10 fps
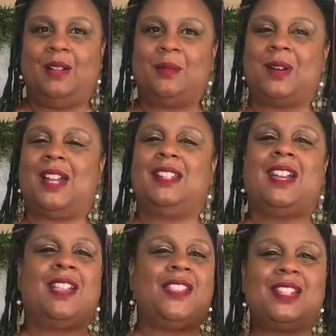right?
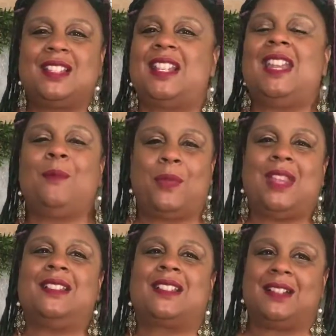The same
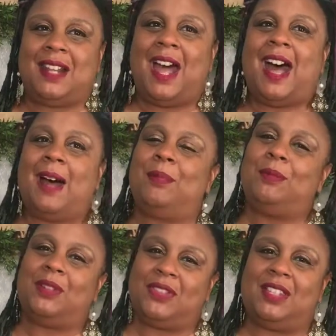thing is going to happen
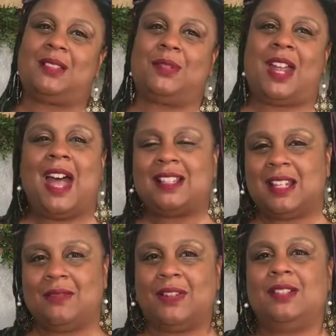with this, where you're
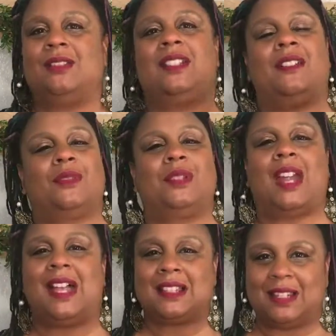asking for your gift, when you're
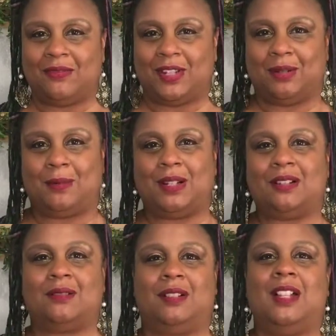asking for your
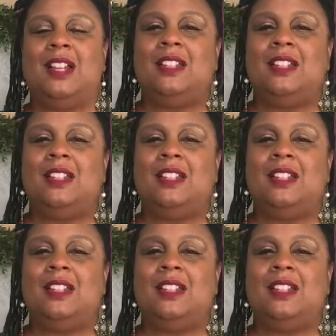miracle.